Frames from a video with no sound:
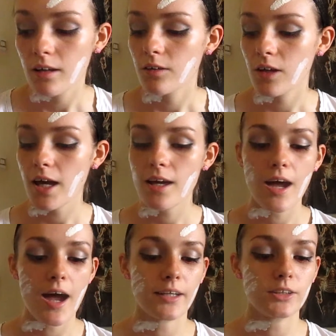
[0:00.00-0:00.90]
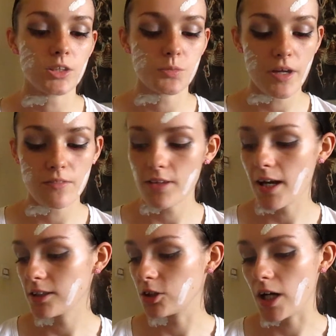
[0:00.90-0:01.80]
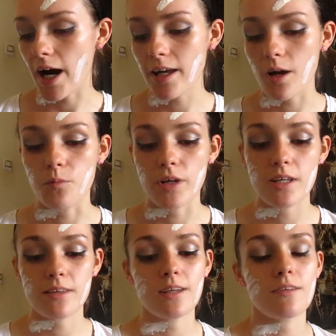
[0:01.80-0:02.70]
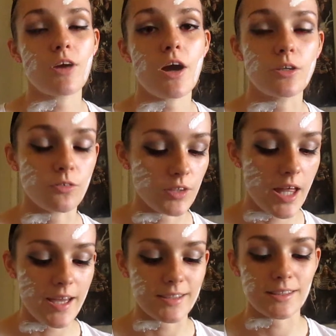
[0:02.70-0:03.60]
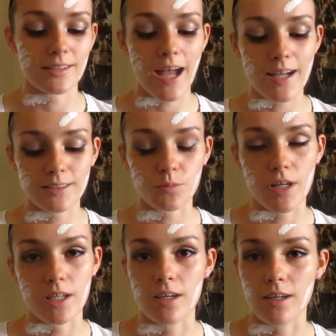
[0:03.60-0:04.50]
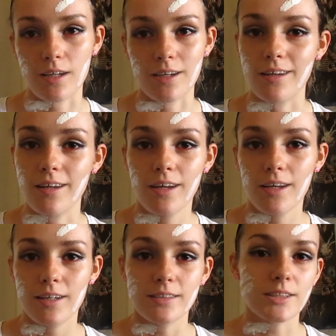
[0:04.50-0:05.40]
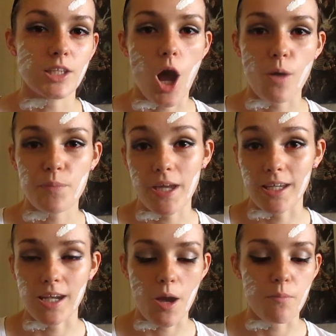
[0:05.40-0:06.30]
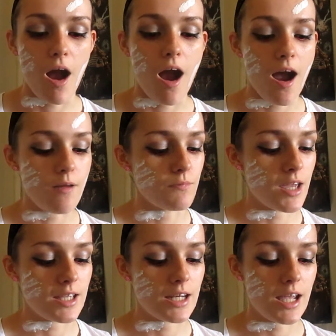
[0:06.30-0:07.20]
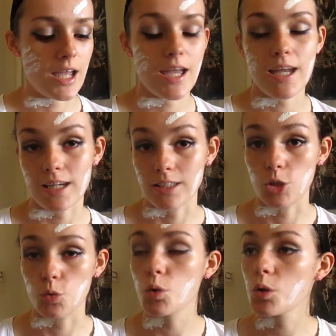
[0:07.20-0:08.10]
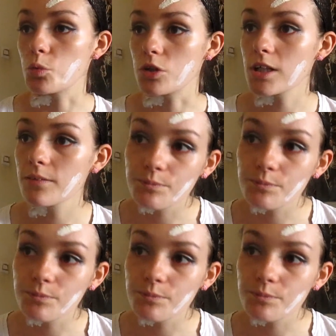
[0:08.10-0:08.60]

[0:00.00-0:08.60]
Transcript: Okay, and just wait for that to dry, and when you think you've got enough layers, that's when you can start picking it apart and making it into wounds.